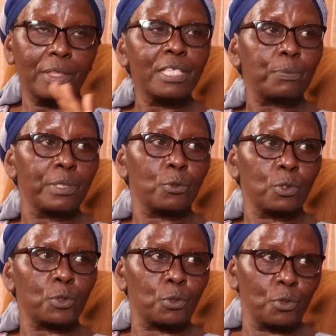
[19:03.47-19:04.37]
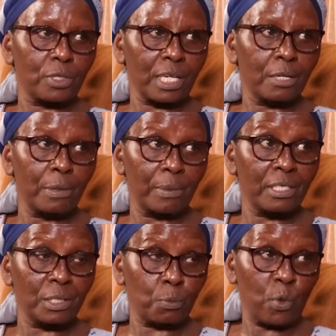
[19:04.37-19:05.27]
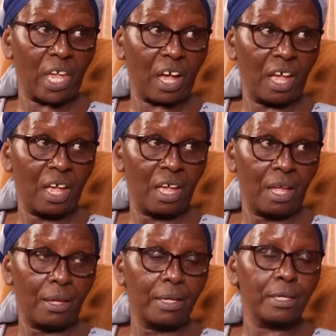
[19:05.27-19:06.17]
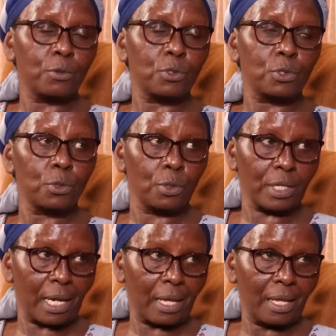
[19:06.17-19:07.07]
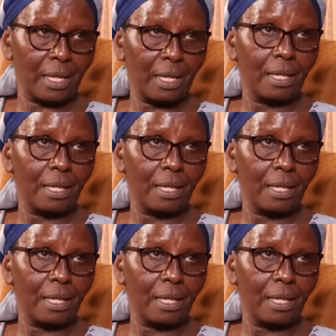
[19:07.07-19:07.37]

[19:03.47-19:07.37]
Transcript: This place was too dry. Remember, this is Mwea. It was so dry.